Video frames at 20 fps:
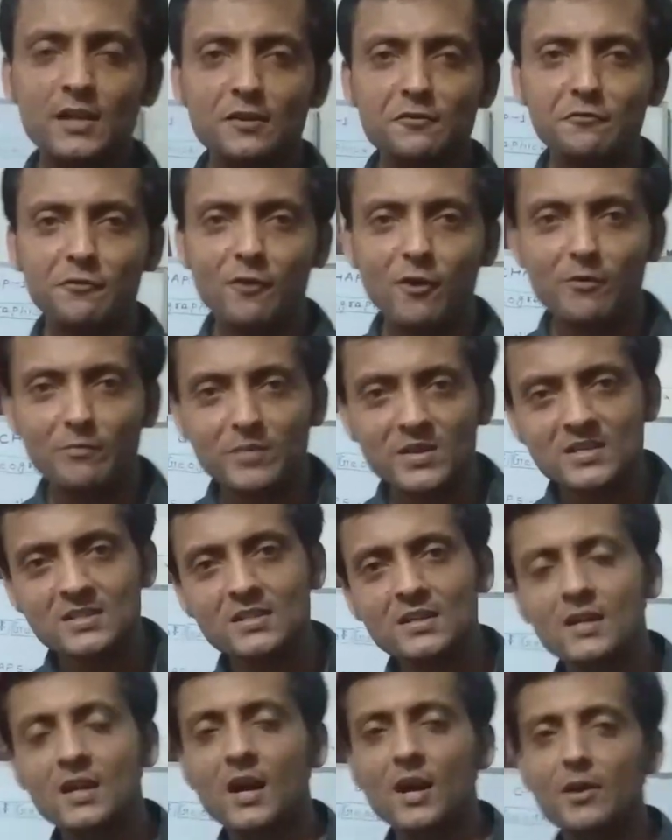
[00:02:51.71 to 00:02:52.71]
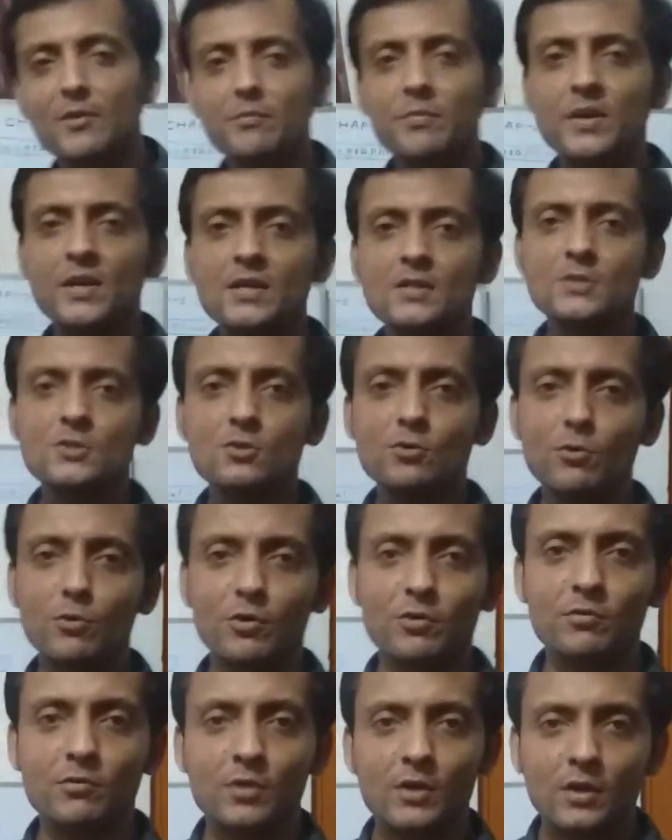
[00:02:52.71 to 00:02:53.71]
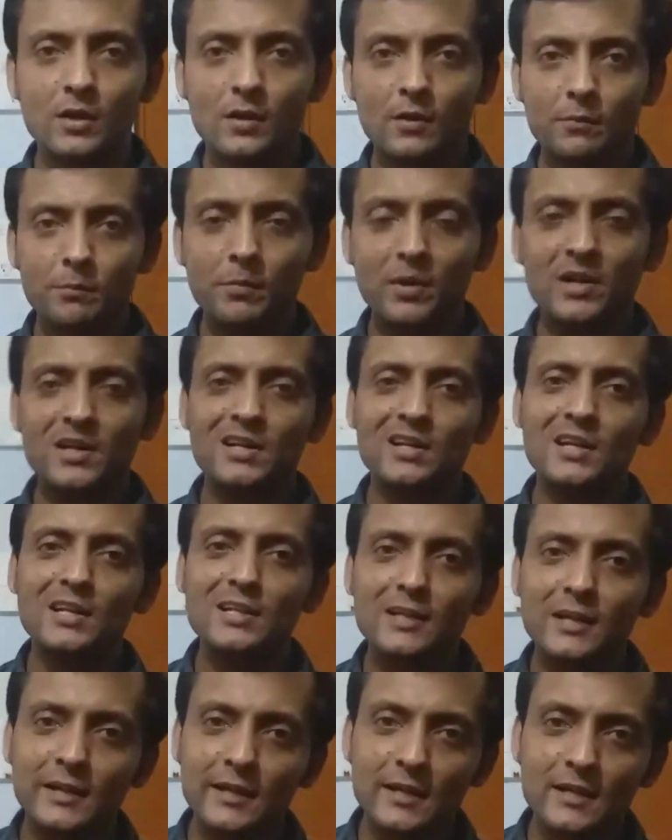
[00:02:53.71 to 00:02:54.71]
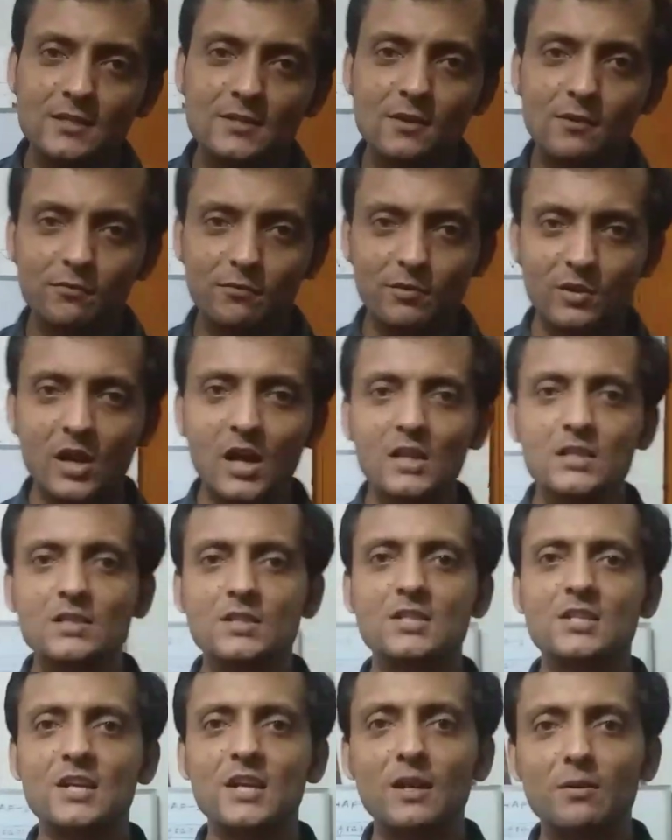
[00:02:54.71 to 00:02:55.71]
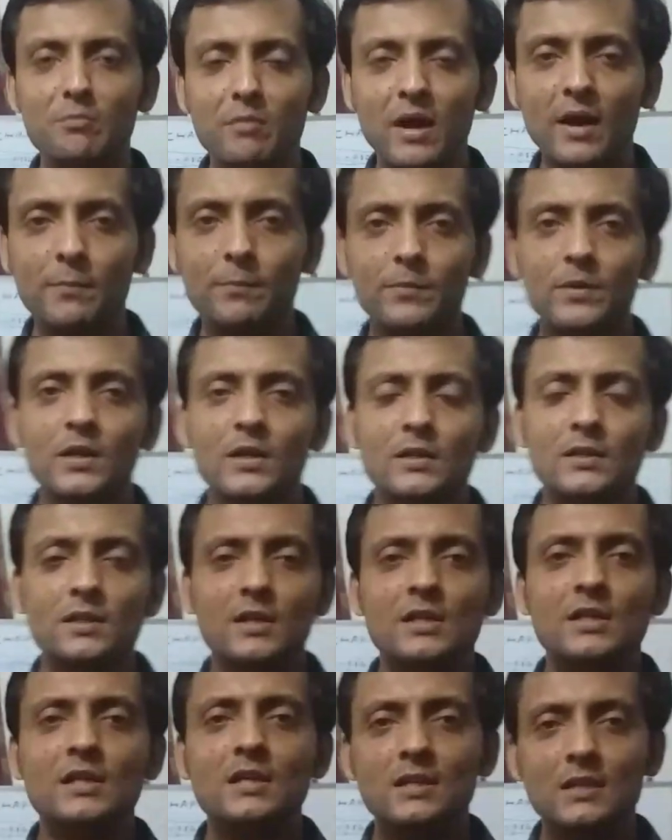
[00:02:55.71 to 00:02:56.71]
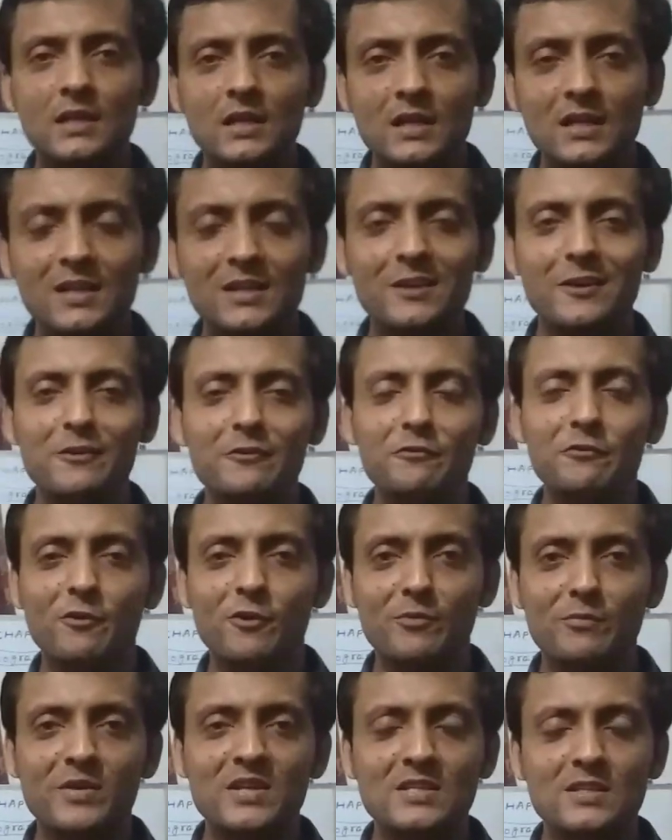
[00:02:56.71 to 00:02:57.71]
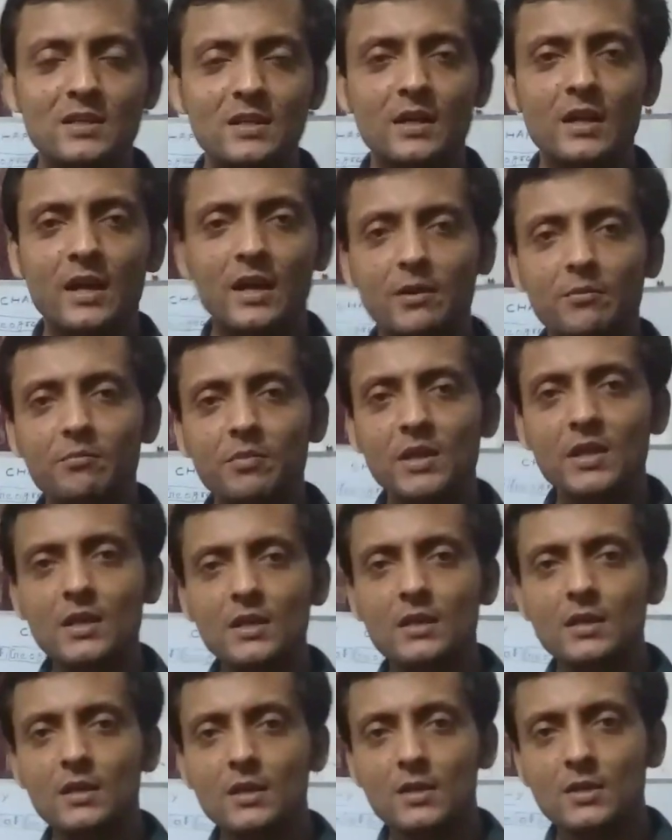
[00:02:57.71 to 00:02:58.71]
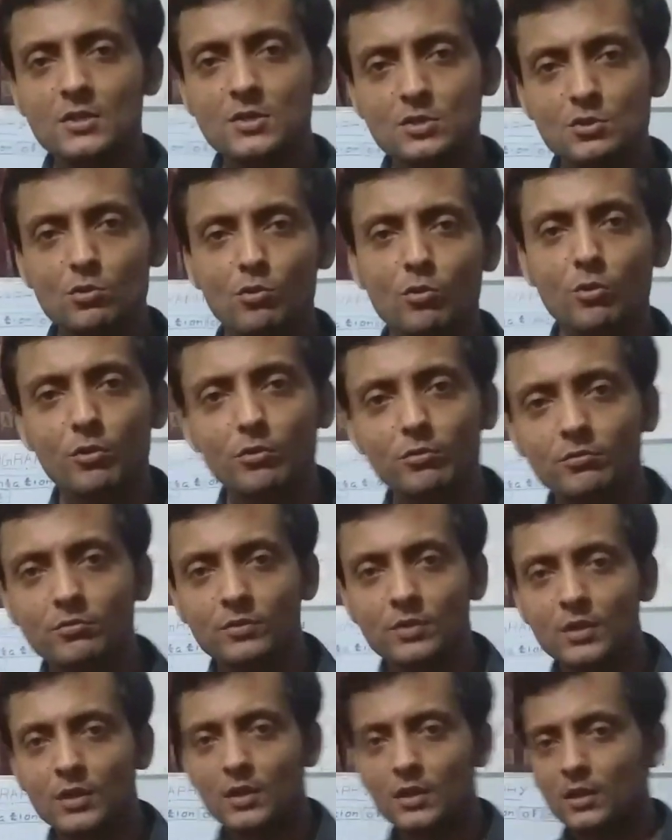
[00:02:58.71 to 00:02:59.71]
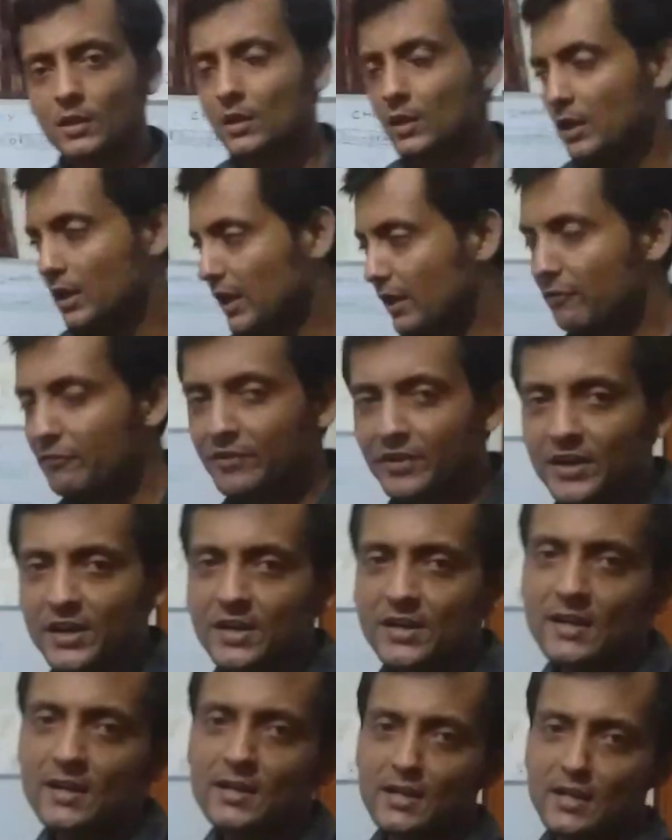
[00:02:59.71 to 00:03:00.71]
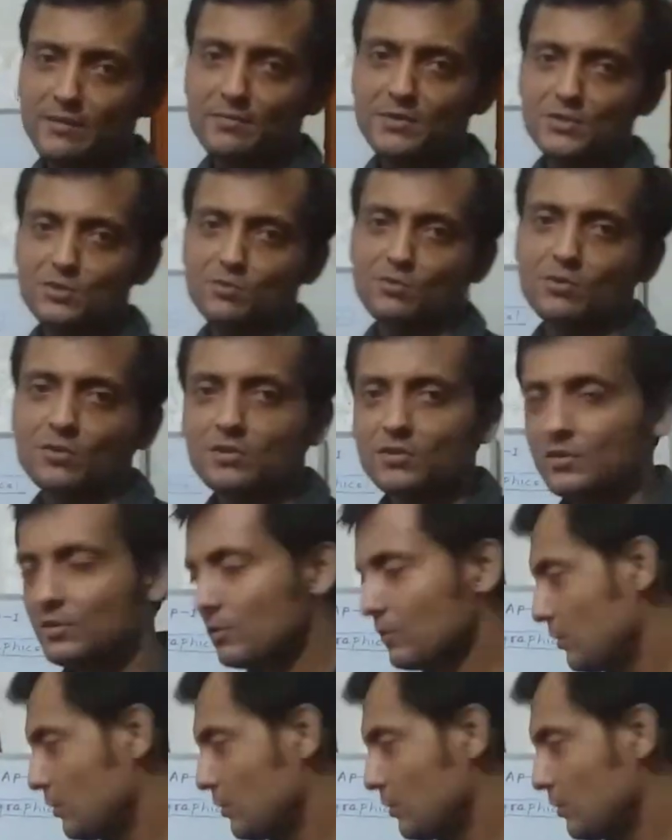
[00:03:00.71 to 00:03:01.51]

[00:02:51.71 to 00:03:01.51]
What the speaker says: information can't be shown. But in the case of large scale map, the detailed information can be shown. Every detail can be shown